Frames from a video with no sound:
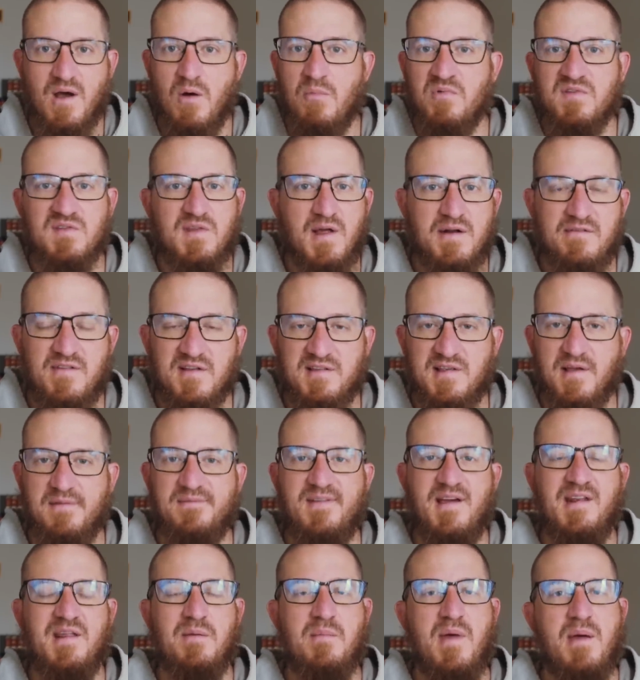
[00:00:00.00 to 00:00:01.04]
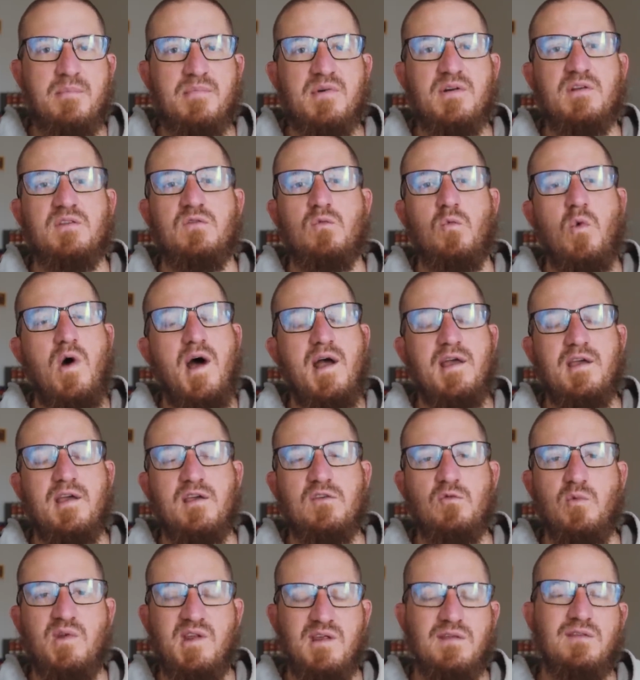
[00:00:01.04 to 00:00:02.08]
Almost none of us have any memories. Why?
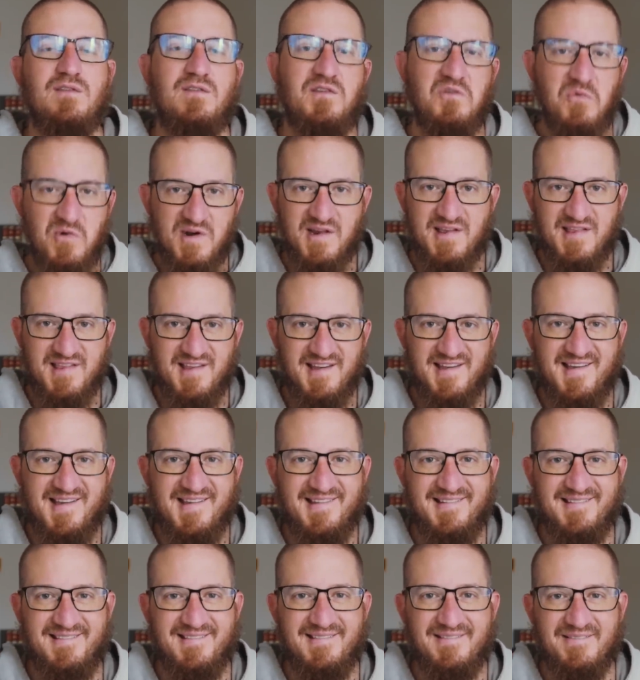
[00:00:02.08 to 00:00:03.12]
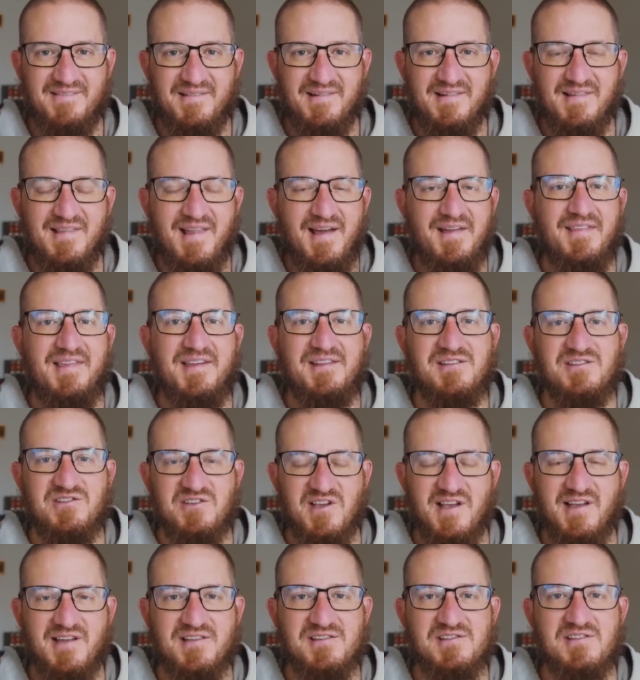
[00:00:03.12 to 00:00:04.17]
Because we didn't do anything. Nothing
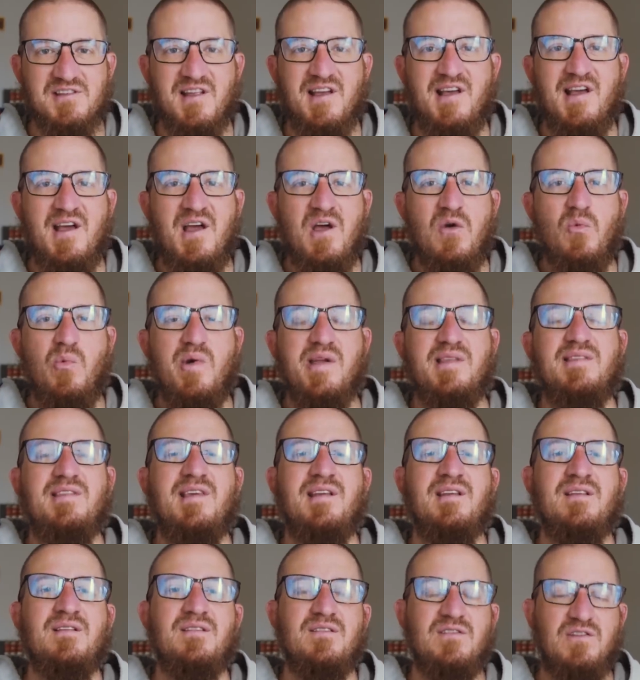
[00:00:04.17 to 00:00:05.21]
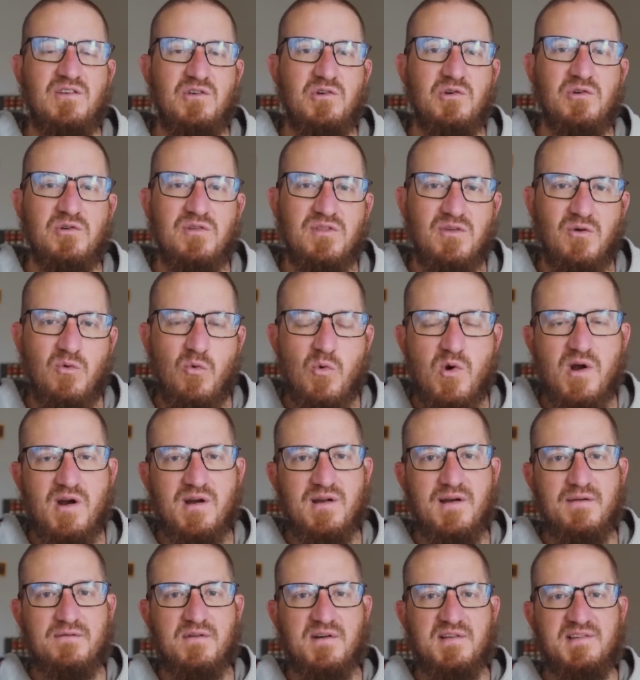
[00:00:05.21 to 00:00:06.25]
changed. We didn't do the
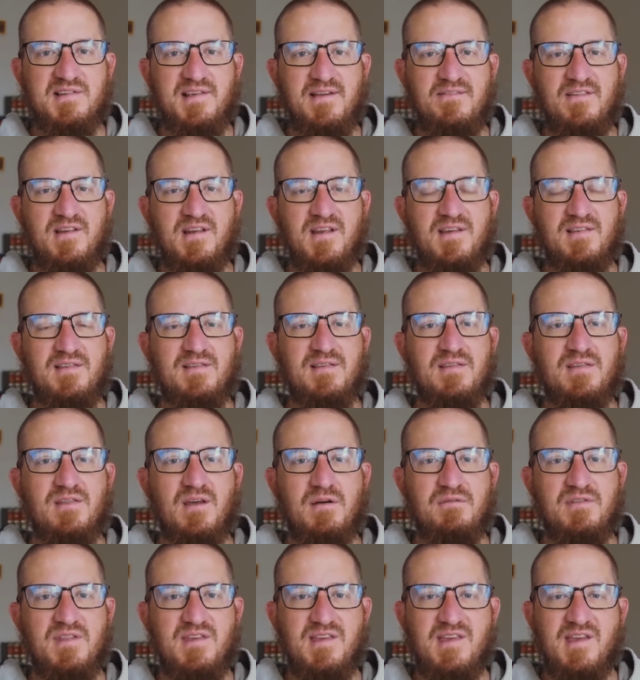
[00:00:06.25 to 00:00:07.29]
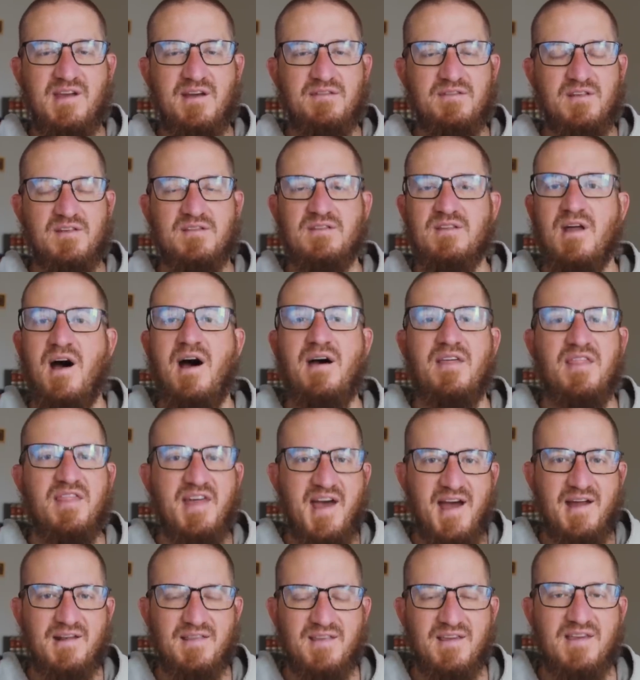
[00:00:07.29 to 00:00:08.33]
work of receiving it, of the gift. It's not
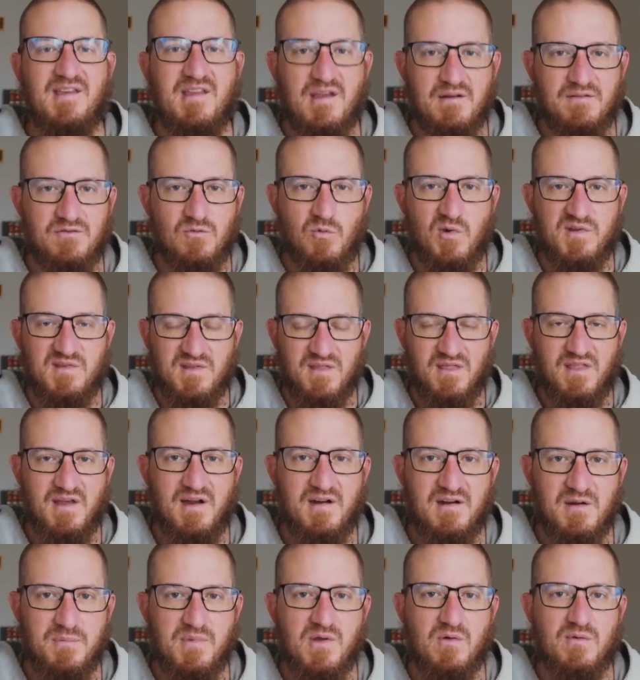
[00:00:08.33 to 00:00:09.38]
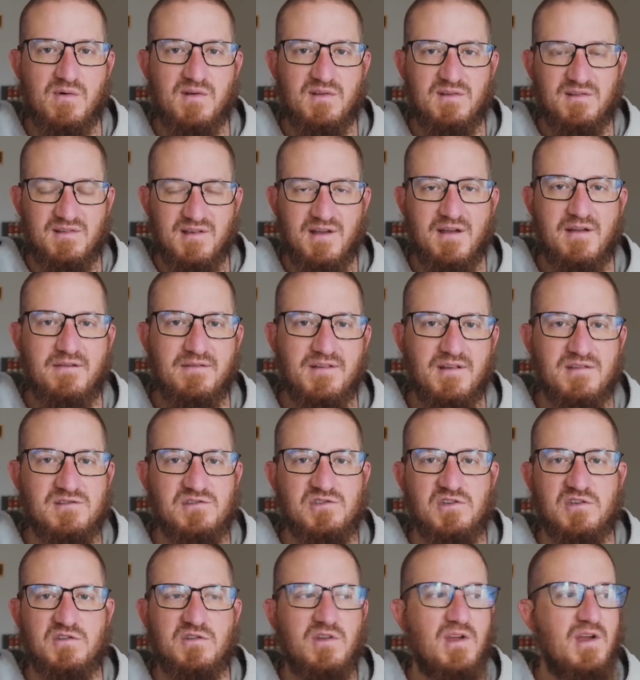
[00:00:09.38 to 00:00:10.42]
that the gift wasn't there to be received. It
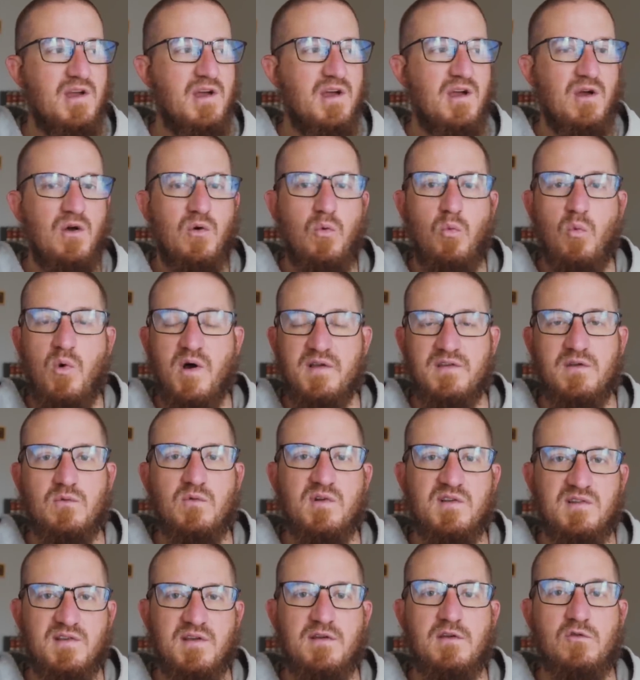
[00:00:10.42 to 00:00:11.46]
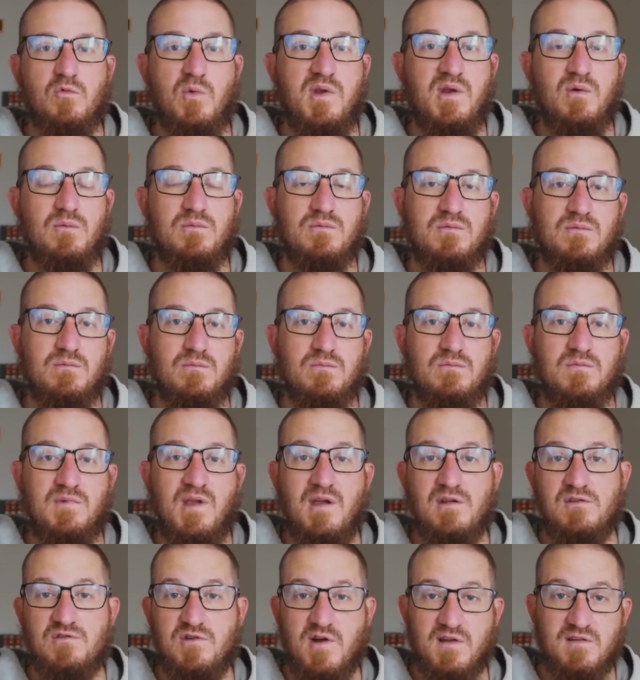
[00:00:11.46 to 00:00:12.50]
just wasn't received because we don't
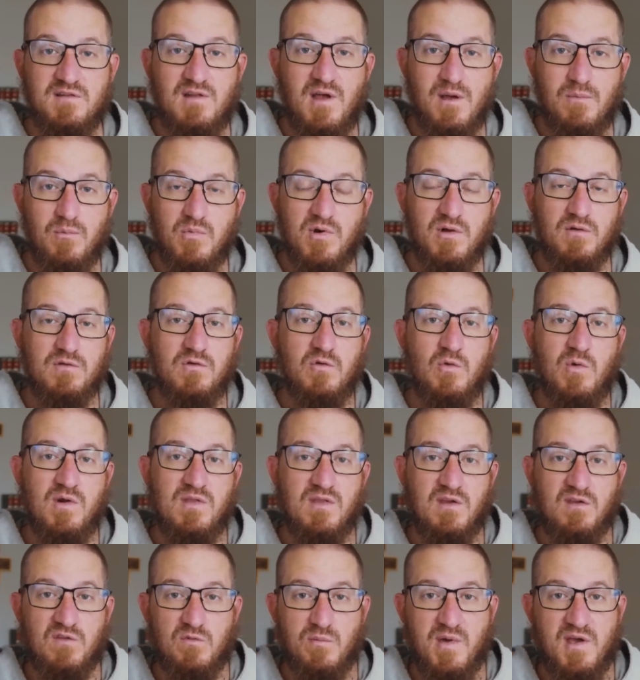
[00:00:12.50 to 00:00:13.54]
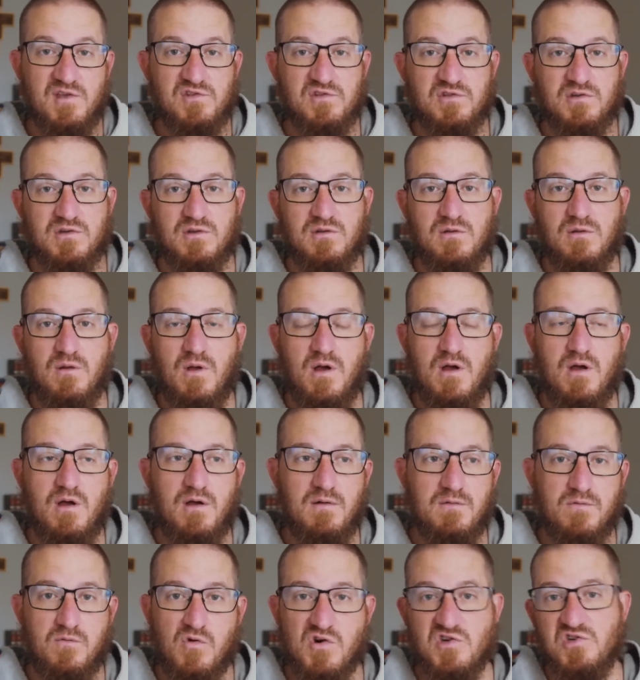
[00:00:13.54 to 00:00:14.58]
get dressed up. We don't do anything special.
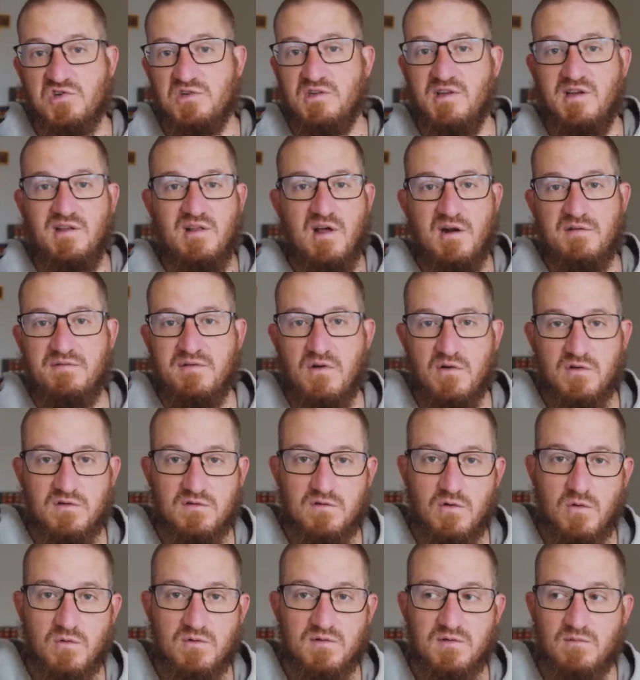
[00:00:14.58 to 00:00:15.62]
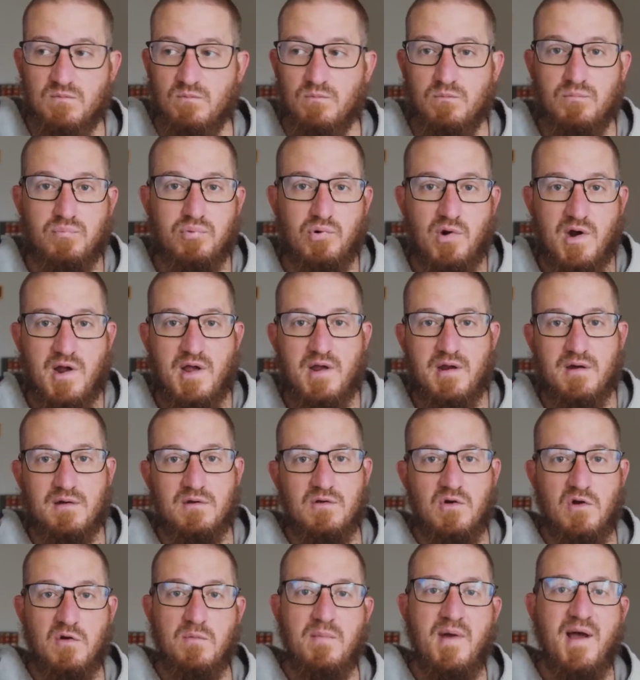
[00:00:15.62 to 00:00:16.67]
Unfortunately, a lot of folks don't pray or
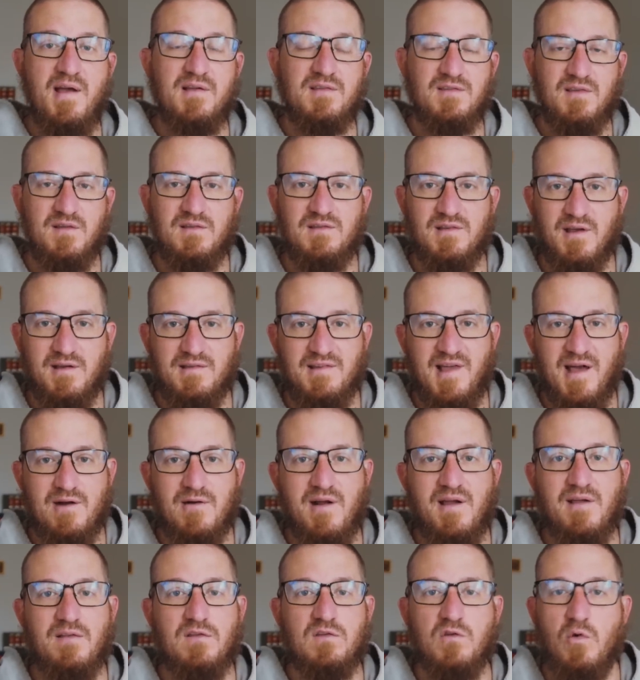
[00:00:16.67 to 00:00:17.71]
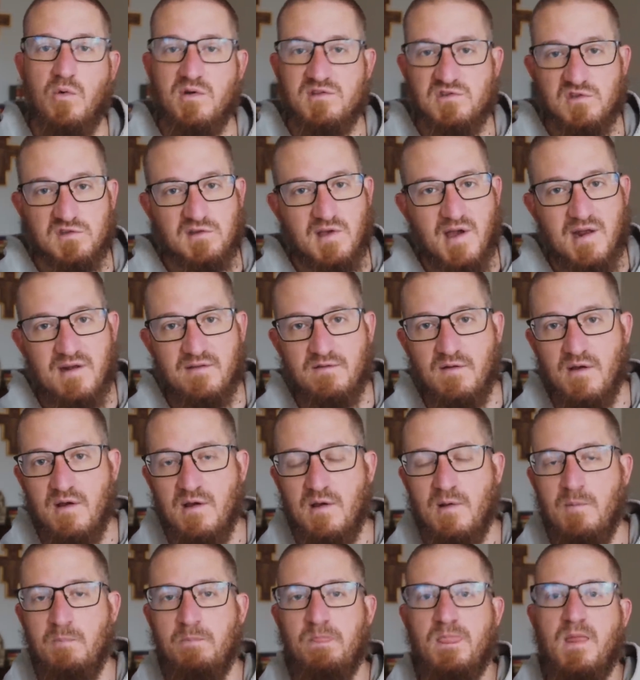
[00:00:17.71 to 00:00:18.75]
go to mass, things like that, right? And so it just kind of
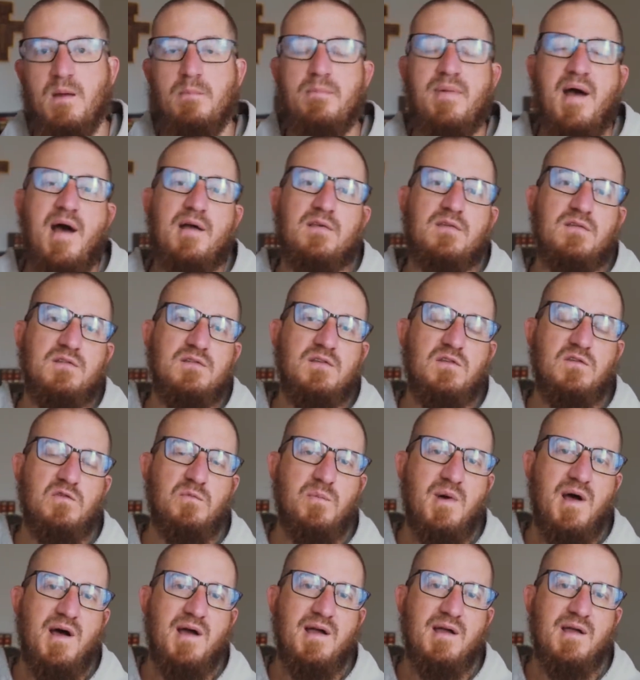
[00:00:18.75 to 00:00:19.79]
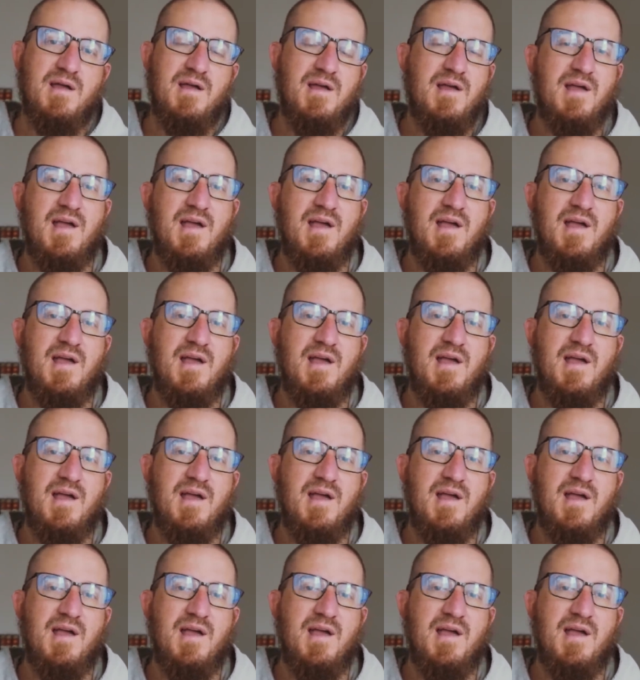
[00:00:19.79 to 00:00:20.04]
passes us by.